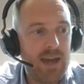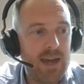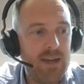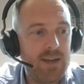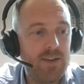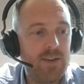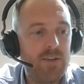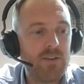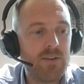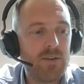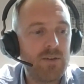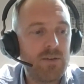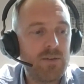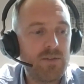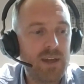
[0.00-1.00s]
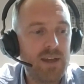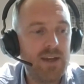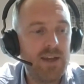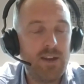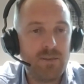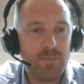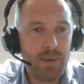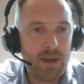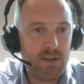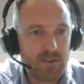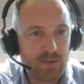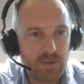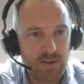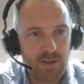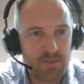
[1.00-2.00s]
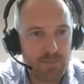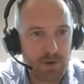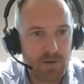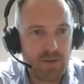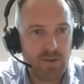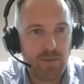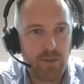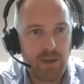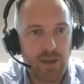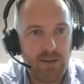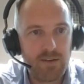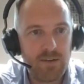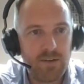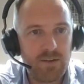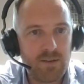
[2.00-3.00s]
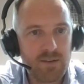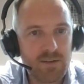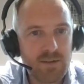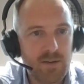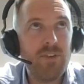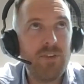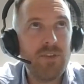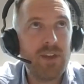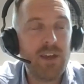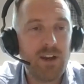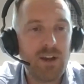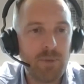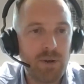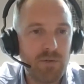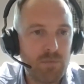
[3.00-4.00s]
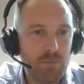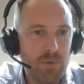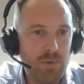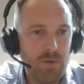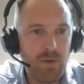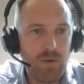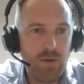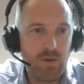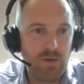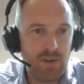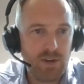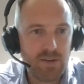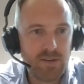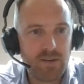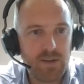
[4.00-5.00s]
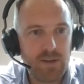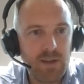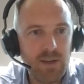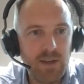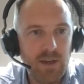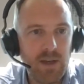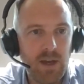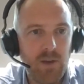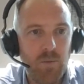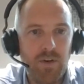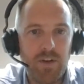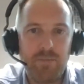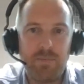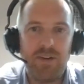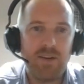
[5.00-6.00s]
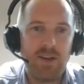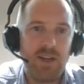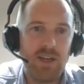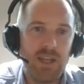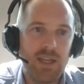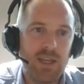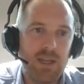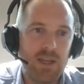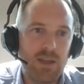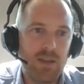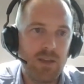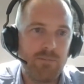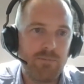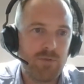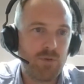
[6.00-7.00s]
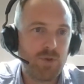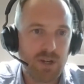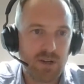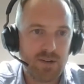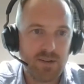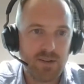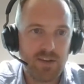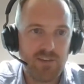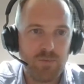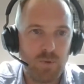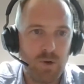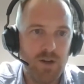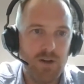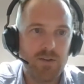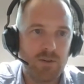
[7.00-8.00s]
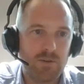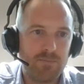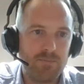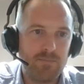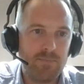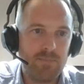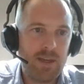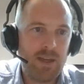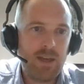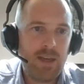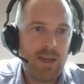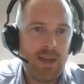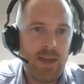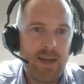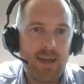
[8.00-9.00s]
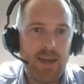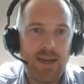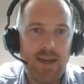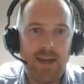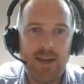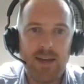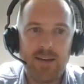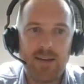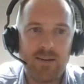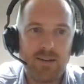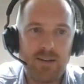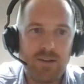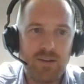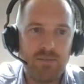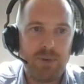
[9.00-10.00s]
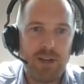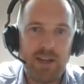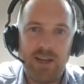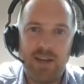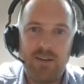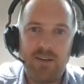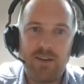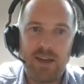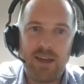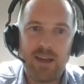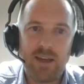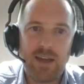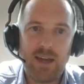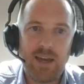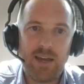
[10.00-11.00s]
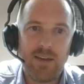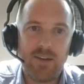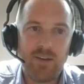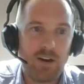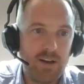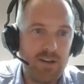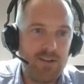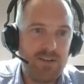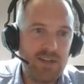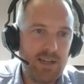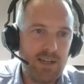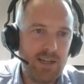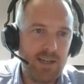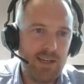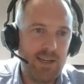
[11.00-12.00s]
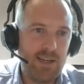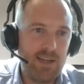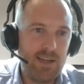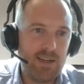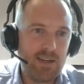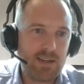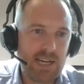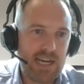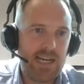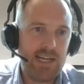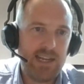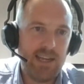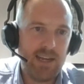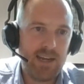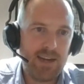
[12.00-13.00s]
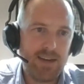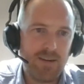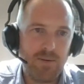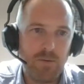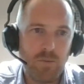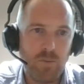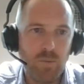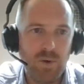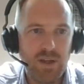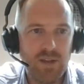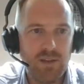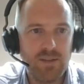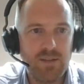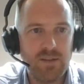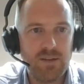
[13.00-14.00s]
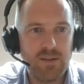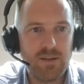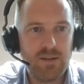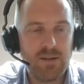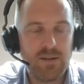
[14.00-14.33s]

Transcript: And then it depends on the experience of the candidate. If they are coming from university, I want to be seeing the projects that they've worked on and explained, and ideally tallying with